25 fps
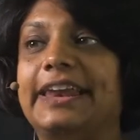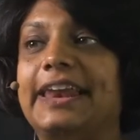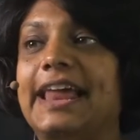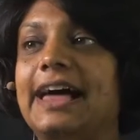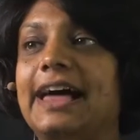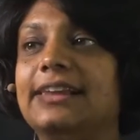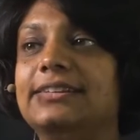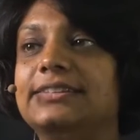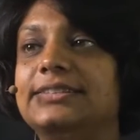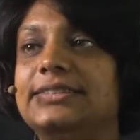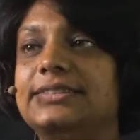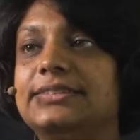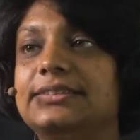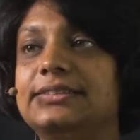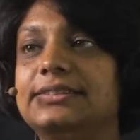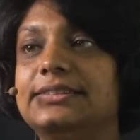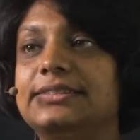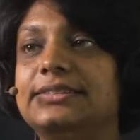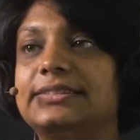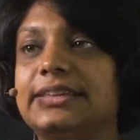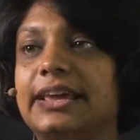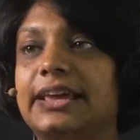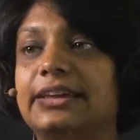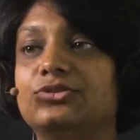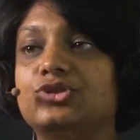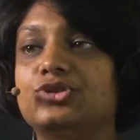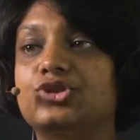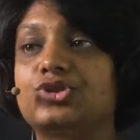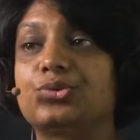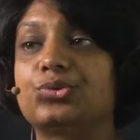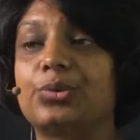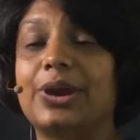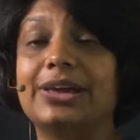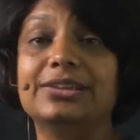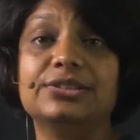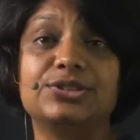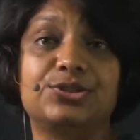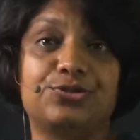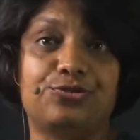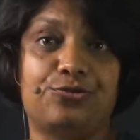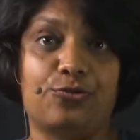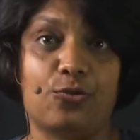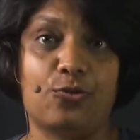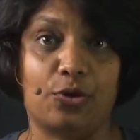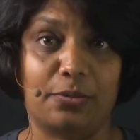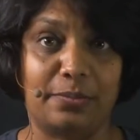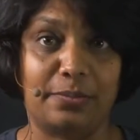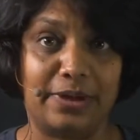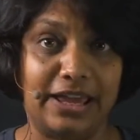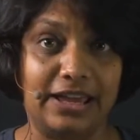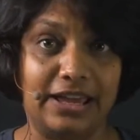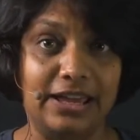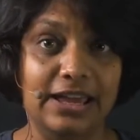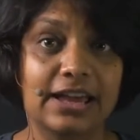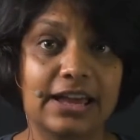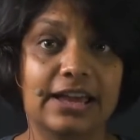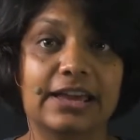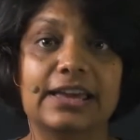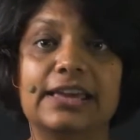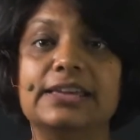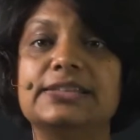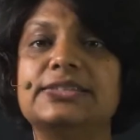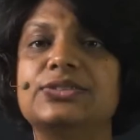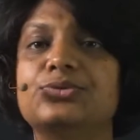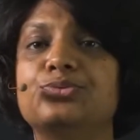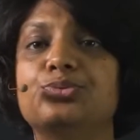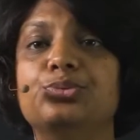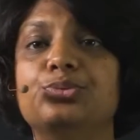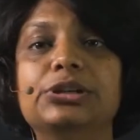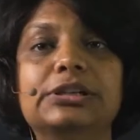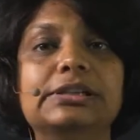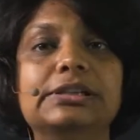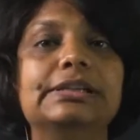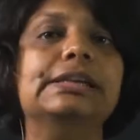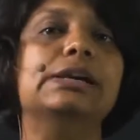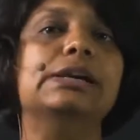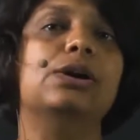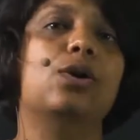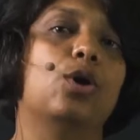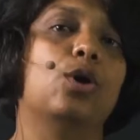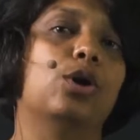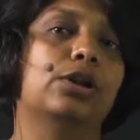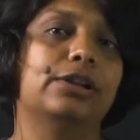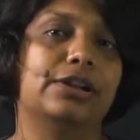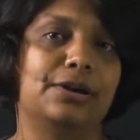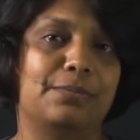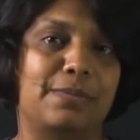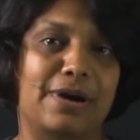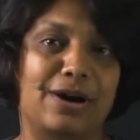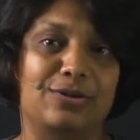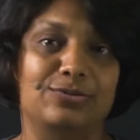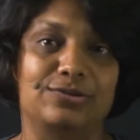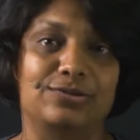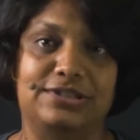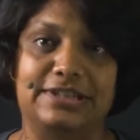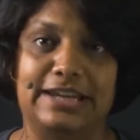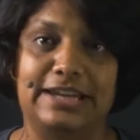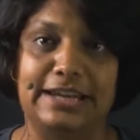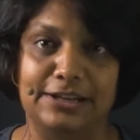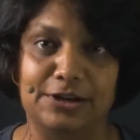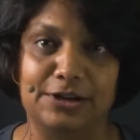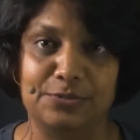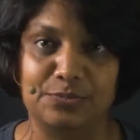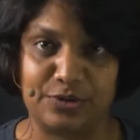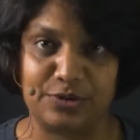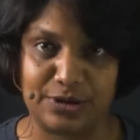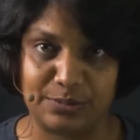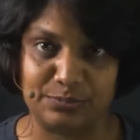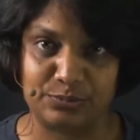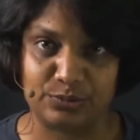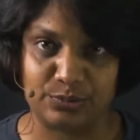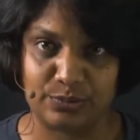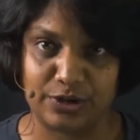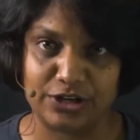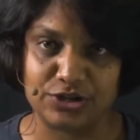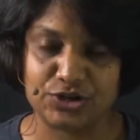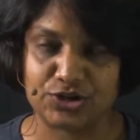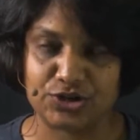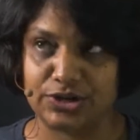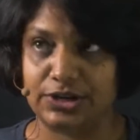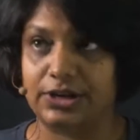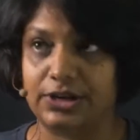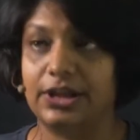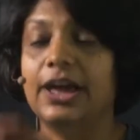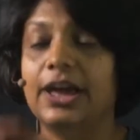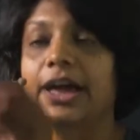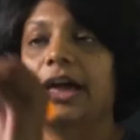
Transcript: analysis, and transforming is really all about data preparation,